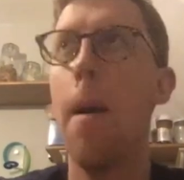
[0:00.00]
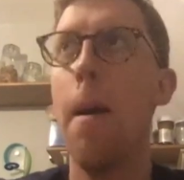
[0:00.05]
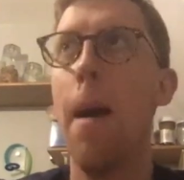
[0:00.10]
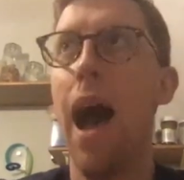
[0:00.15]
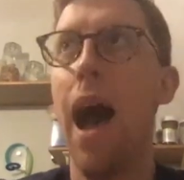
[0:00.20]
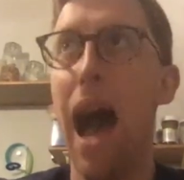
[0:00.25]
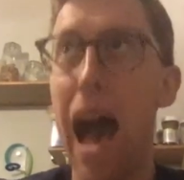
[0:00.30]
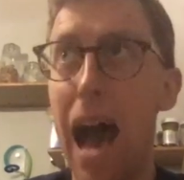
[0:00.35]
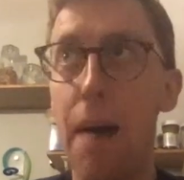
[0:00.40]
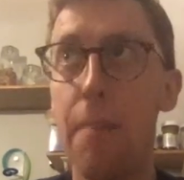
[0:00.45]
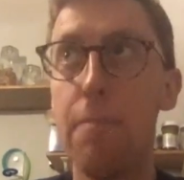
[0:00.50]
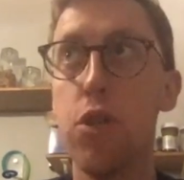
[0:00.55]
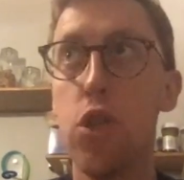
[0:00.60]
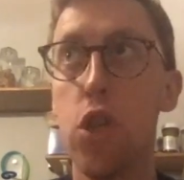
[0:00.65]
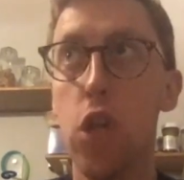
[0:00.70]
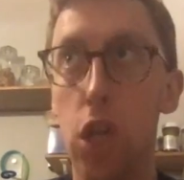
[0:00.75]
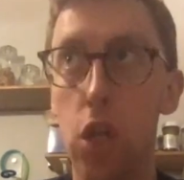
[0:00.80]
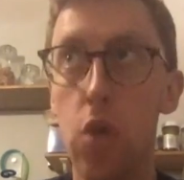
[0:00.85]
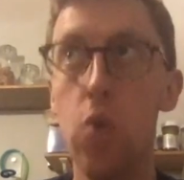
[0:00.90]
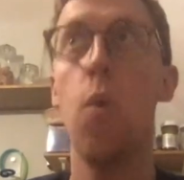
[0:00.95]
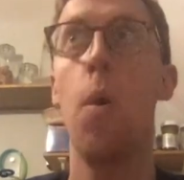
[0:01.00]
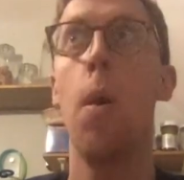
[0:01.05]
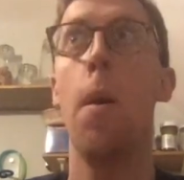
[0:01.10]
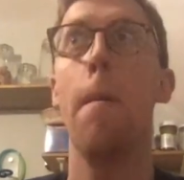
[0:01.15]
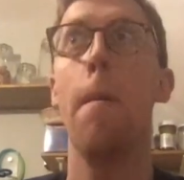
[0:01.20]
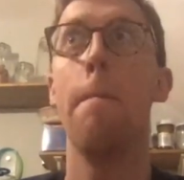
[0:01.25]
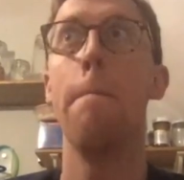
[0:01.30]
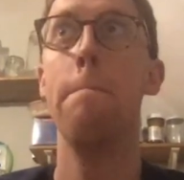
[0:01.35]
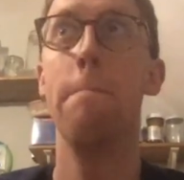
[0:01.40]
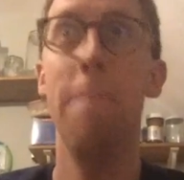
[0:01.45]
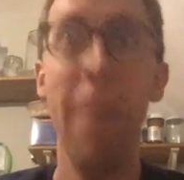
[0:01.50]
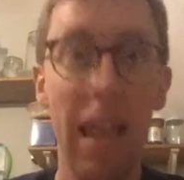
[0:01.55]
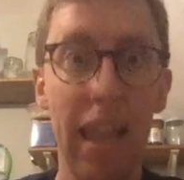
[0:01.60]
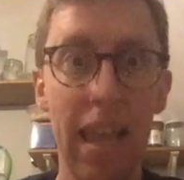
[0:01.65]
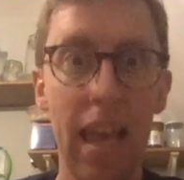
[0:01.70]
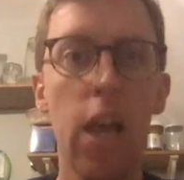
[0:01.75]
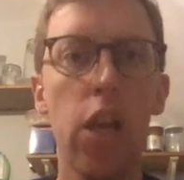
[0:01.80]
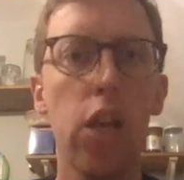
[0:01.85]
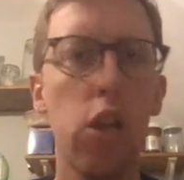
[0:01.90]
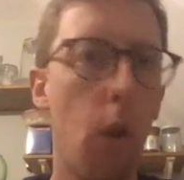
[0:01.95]
Absolute
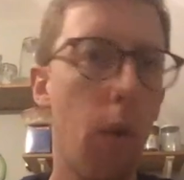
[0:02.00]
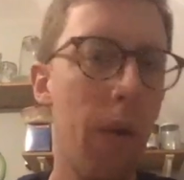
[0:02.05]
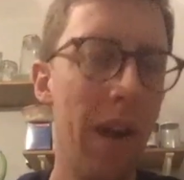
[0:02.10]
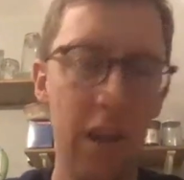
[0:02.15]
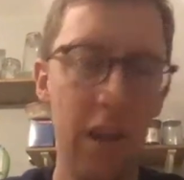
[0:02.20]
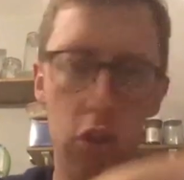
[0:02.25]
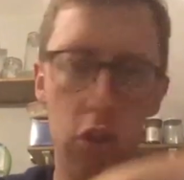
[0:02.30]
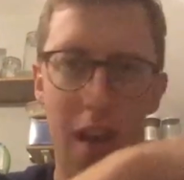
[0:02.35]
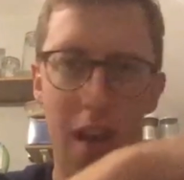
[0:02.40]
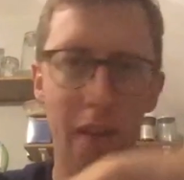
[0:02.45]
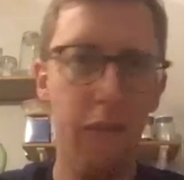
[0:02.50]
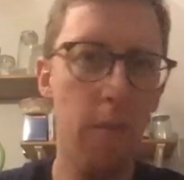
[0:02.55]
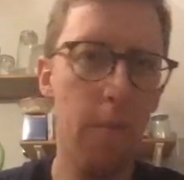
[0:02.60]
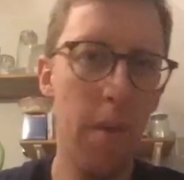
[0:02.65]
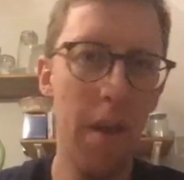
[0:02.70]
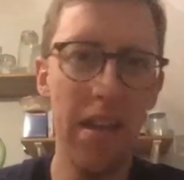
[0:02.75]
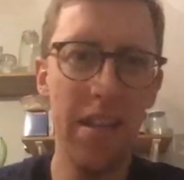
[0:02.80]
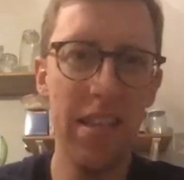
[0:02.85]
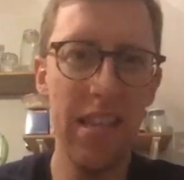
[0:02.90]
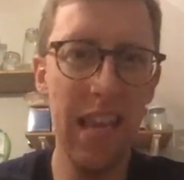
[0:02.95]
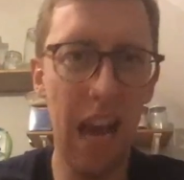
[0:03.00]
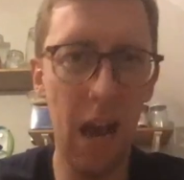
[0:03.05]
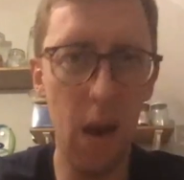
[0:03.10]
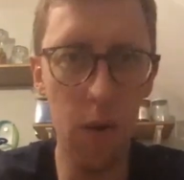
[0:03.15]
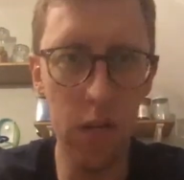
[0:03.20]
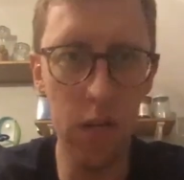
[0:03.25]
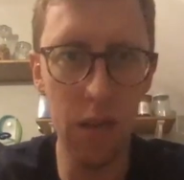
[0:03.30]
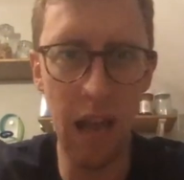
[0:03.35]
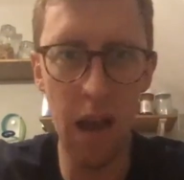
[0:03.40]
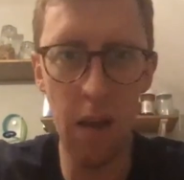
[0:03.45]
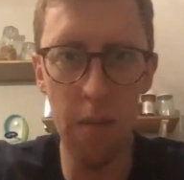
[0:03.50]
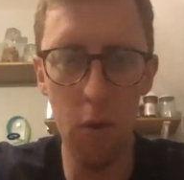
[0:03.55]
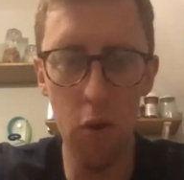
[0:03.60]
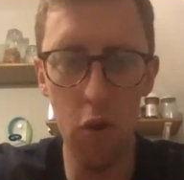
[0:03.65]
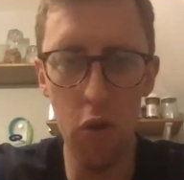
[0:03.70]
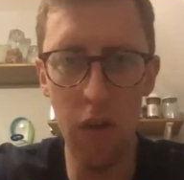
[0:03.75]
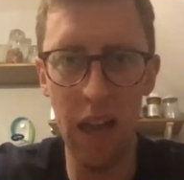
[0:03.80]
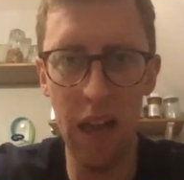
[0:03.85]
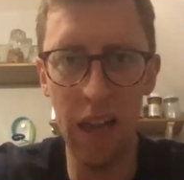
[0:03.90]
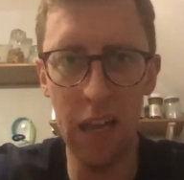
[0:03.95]
million. Go and ask Jeff Roberti how much
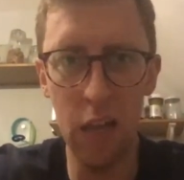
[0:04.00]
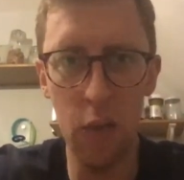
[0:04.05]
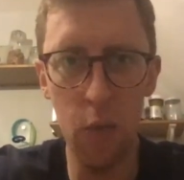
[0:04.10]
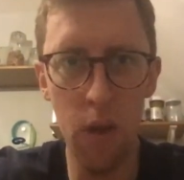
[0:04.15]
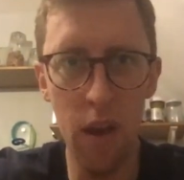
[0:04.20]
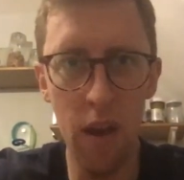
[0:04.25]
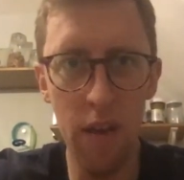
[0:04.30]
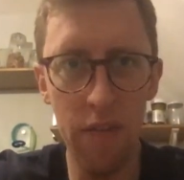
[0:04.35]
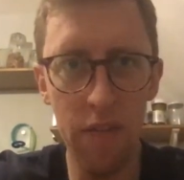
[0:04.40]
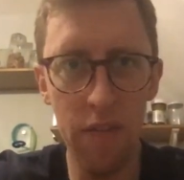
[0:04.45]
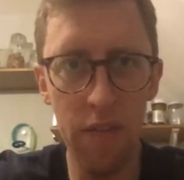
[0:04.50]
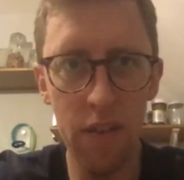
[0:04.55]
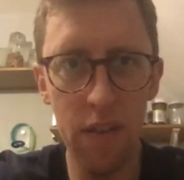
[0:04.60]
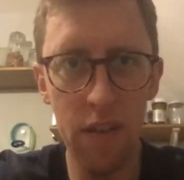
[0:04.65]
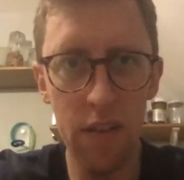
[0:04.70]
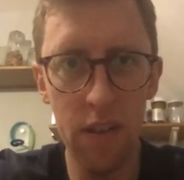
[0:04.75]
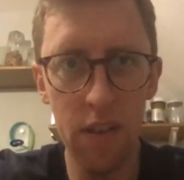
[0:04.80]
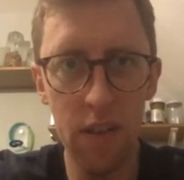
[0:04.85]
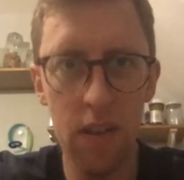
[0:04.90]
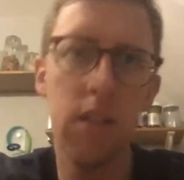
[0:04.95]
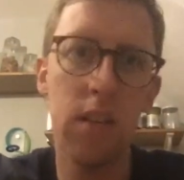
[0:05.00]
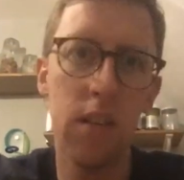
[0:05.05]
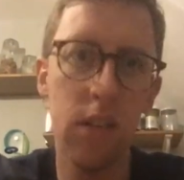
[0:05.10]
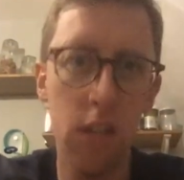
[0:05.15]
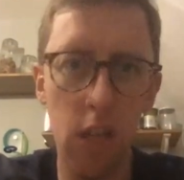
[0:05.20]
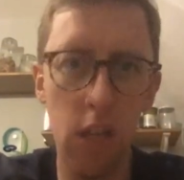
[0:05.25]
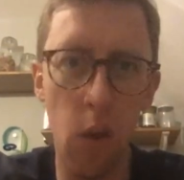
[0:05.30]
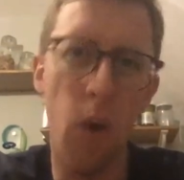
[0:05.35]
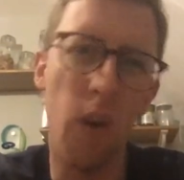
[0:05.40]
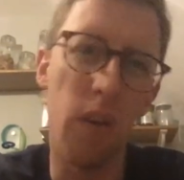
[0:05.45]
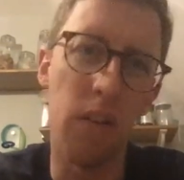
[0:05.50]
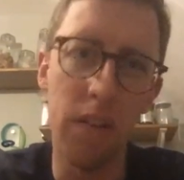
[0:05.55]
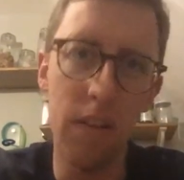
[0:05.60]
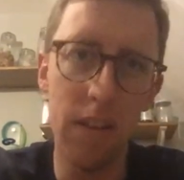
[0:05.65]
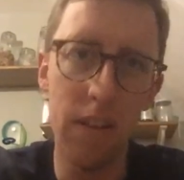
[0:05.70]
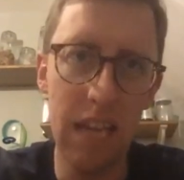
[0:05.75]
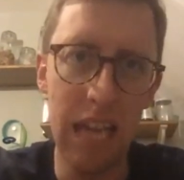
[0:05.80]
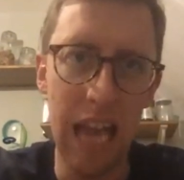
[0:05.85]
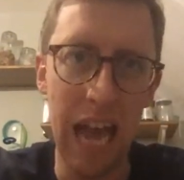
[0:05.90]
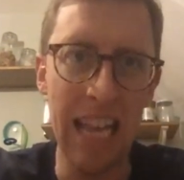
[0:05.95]
that link's worth. Go on.
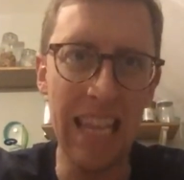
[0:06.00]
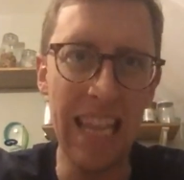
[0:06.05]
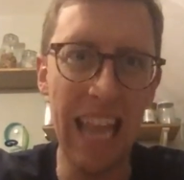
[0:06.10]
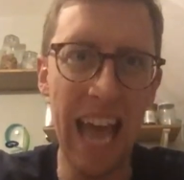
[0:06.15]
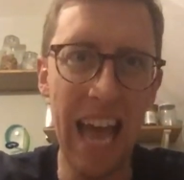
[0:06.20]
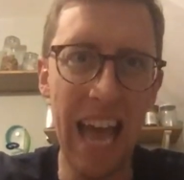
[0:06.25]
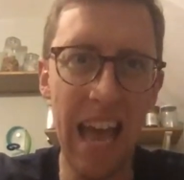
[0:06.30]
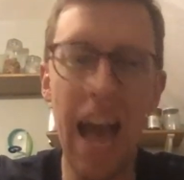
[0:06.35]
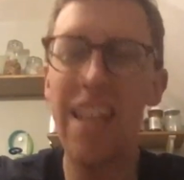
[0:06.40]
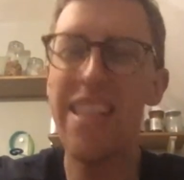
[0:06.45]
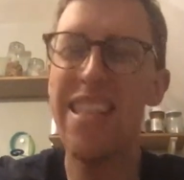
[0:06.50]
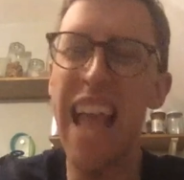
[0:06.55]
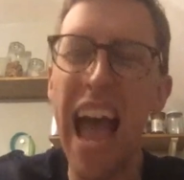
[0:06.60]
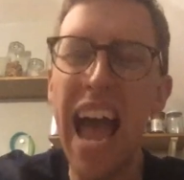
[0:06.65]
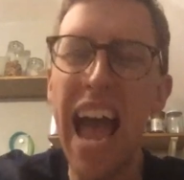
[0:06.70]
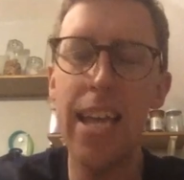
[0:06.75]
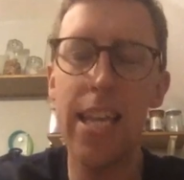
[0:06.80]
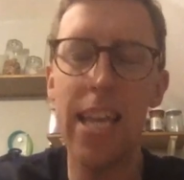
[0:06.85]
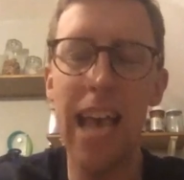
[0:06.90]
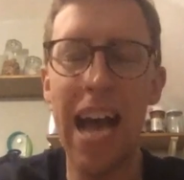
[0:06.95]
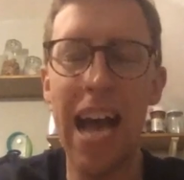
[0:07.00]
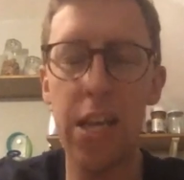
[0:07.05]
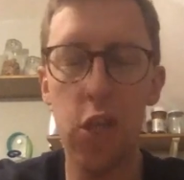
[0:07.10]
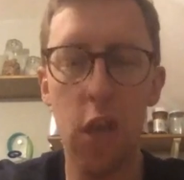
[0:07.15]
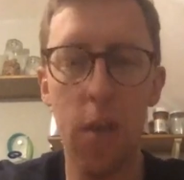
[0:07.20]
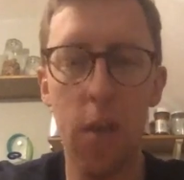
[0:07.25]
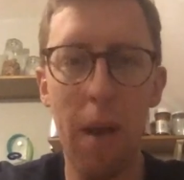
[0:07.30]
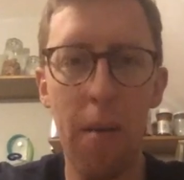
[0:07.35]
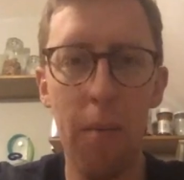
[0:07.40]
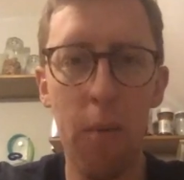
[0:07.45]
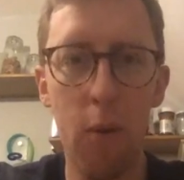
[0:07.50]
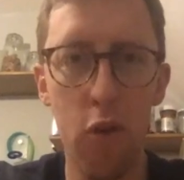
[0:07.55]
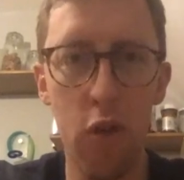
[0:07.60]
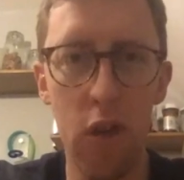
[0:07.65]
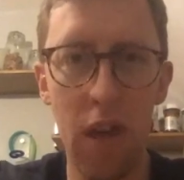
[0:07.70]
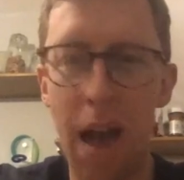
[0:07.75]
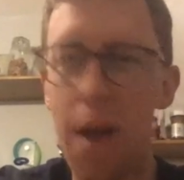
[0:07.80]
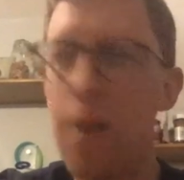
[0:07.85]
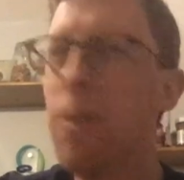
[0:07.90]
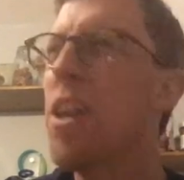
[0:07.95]
I dare to ask him how much.
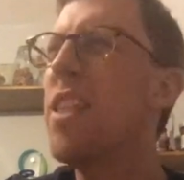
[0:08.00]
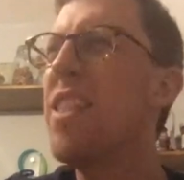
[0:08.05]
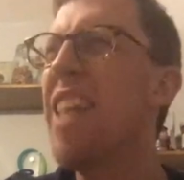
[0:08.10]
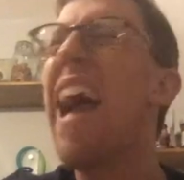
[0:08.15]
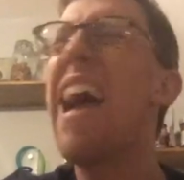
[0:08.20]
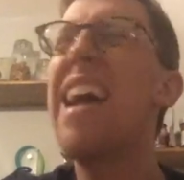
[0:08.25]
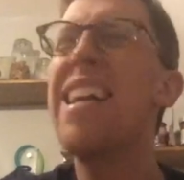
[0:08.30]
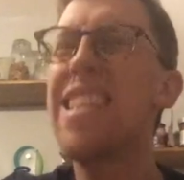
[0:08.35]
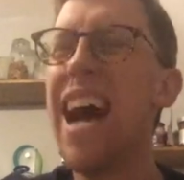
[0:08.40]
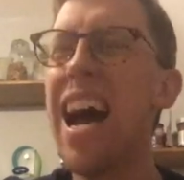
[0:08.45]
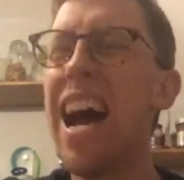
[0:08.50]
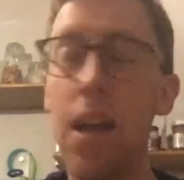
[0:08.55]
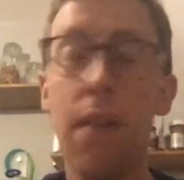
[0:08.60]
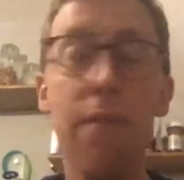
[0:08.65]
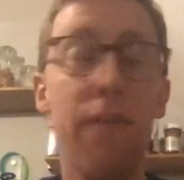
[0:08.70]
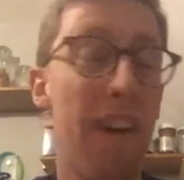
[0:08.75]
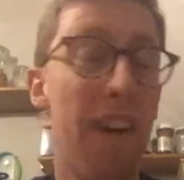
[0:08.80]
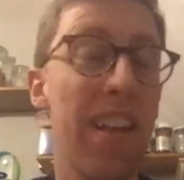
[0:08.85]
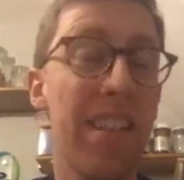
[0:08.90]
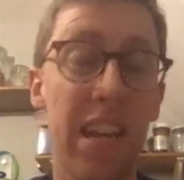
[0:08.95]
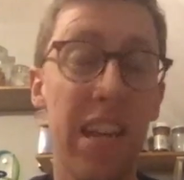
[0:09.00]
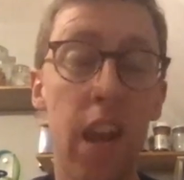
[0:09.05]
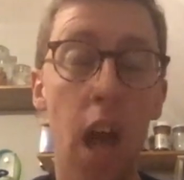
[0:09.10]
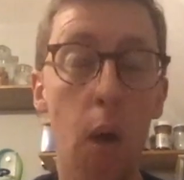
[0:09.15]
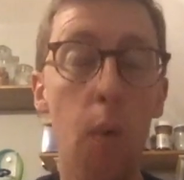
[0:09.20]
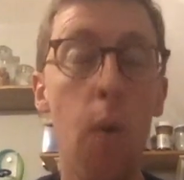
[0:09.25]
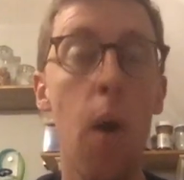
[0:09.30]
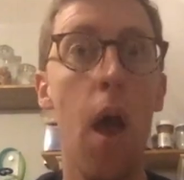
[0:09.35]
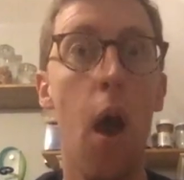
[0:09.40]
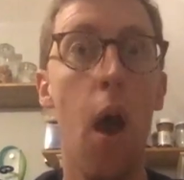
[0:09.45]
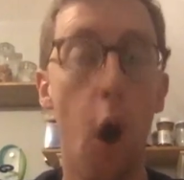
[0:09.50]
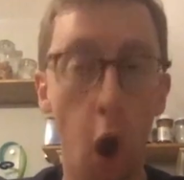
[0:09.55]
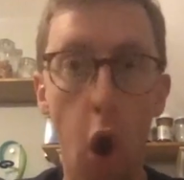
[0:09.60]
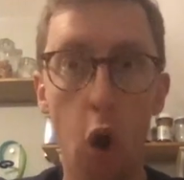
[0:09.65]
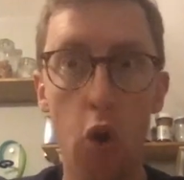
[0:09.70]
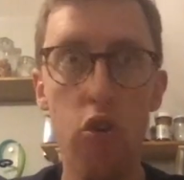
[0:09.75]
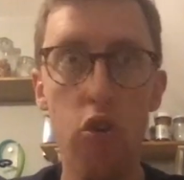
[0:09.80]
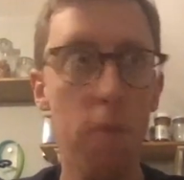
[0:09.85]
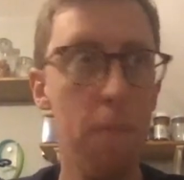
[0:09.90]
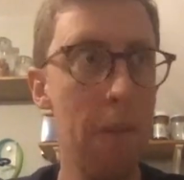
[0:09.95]
In fact, I know
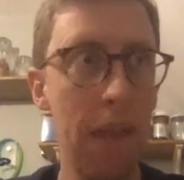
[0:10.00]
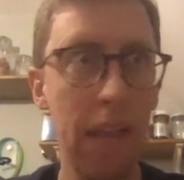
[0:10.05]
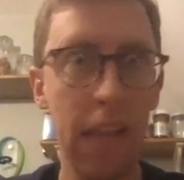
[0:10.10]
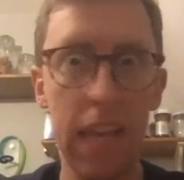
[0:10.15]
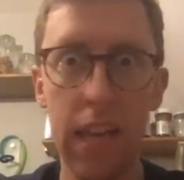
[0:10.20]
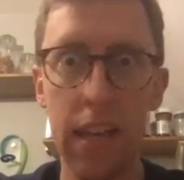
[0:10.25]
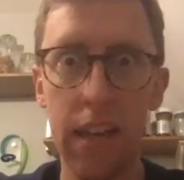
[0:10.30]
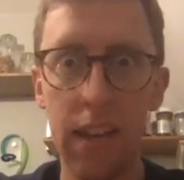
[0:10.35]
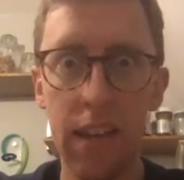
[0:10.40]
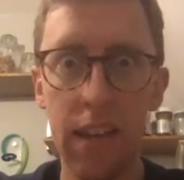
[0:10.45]
100 million.